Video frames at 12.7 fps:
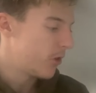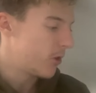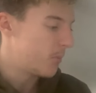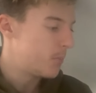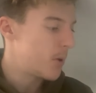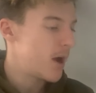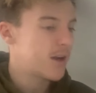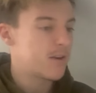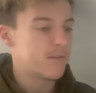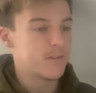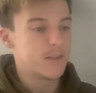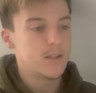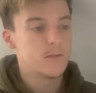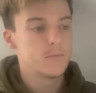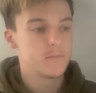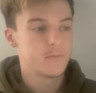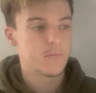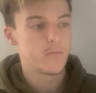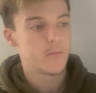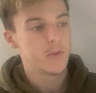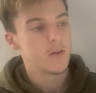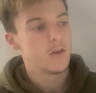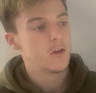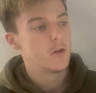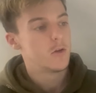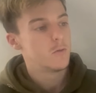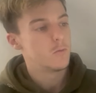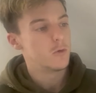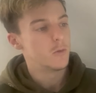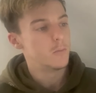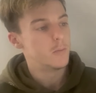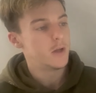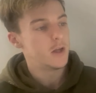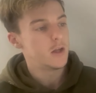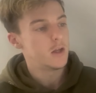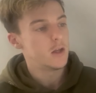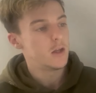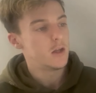the back of it will be